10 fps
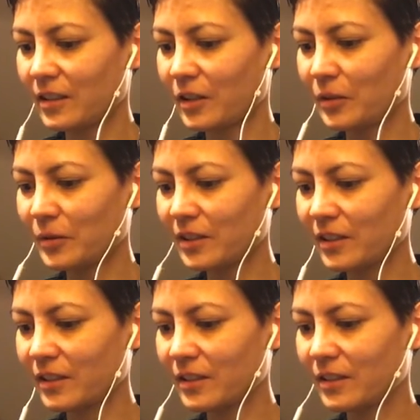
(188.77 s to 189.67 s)
Hold
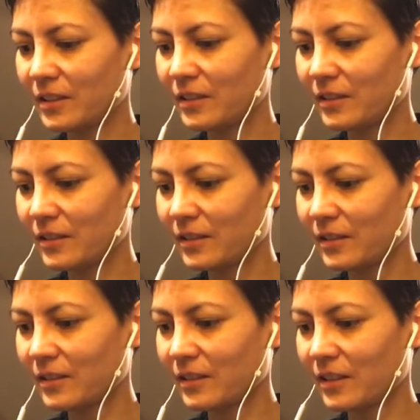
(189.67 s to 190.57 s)
on.
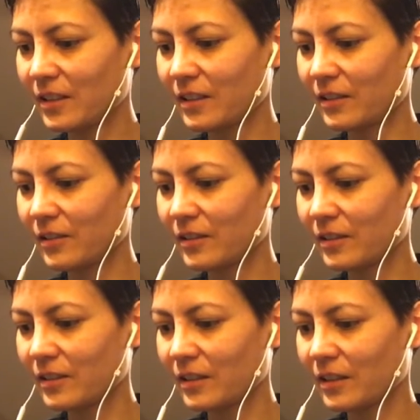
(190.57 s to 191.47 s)
Oh,
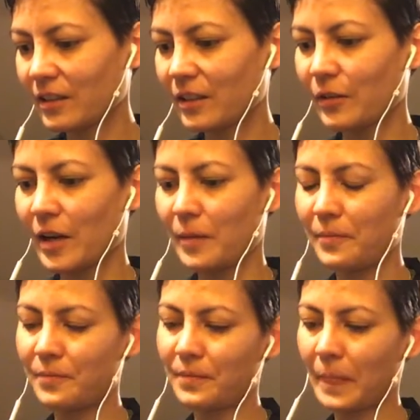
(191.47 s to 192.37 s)
okay.
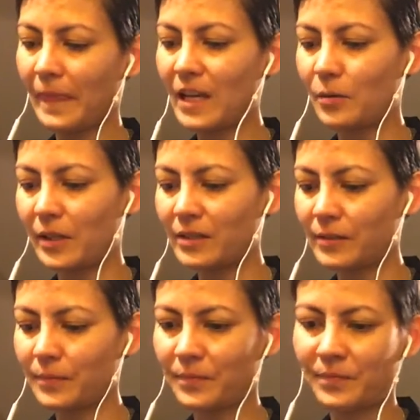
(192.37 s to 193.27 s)
Anyways,
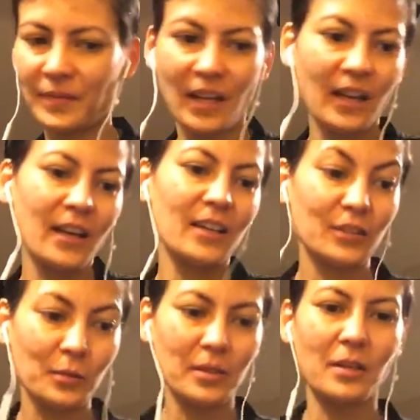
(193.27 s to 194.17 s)

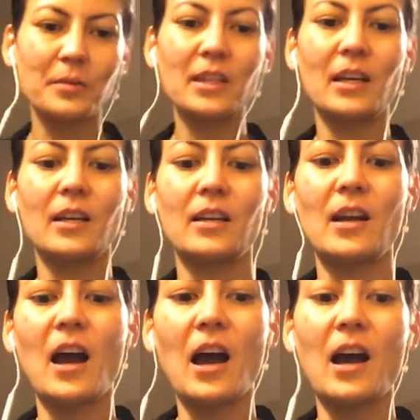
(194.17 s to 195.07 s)
so we're done with that.
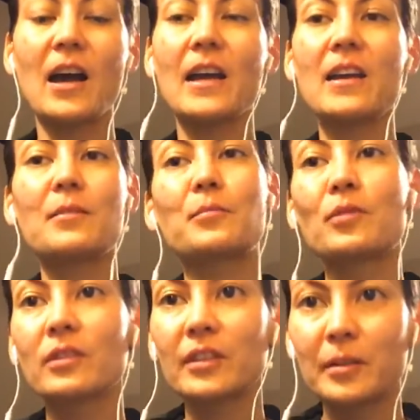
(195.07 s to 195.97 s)
I am
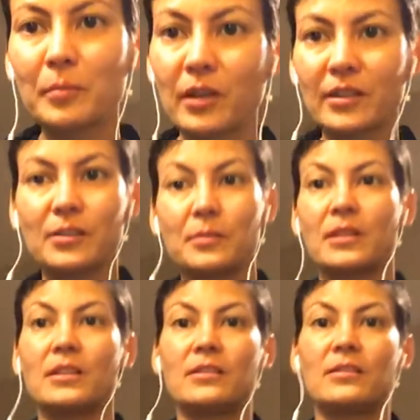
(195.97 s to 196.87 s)
really impressed with
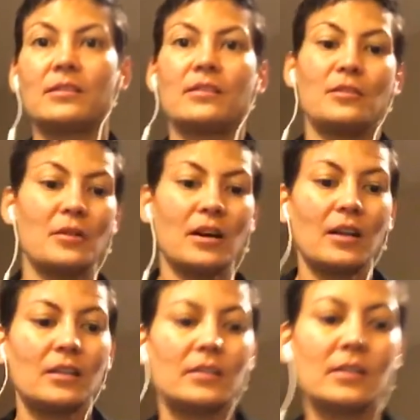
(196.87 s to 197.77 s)
this, you
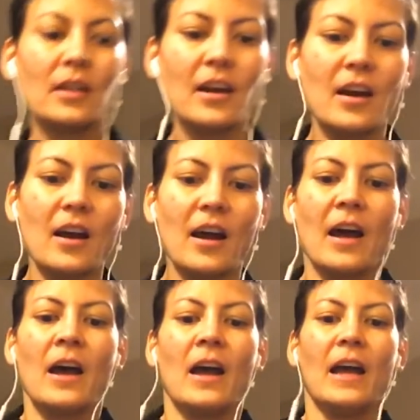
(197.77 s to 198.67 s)
guys,
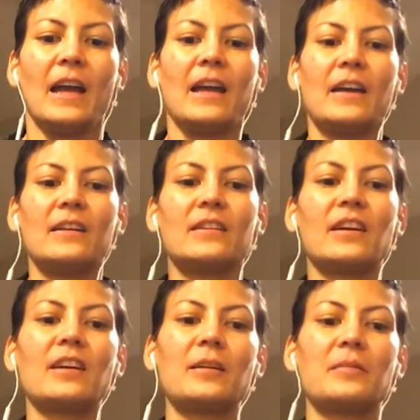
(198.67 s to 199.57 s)
and
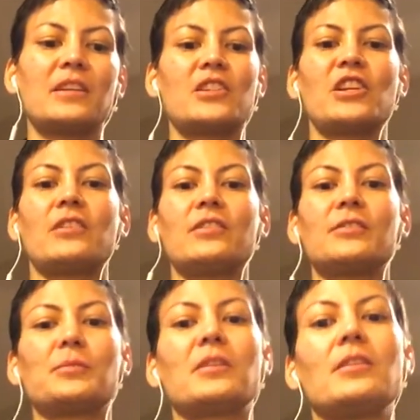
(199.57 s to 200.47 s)
I am going to share
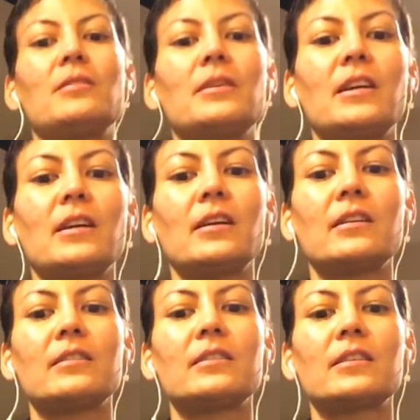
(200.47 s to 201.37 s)
this with you,
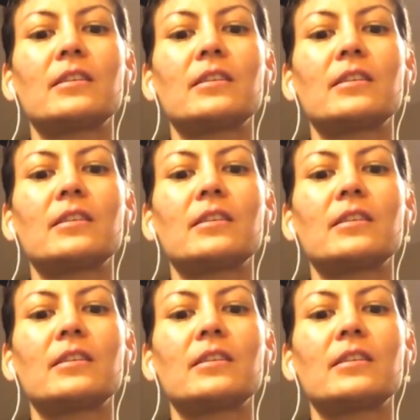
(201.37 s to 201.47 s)
and